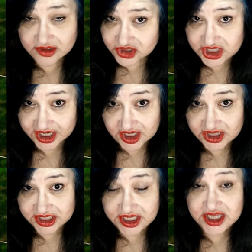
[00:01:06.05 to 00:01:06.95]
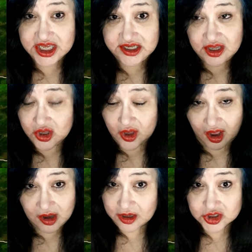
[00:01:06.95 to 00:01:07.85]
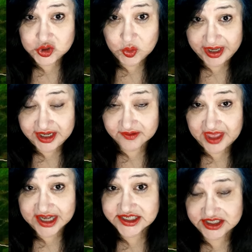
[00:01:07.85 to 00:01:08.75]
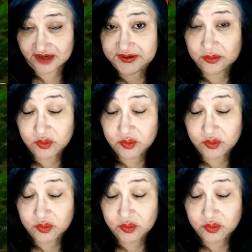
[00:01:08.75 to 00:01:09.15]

check on the kid, do any of that stuff. He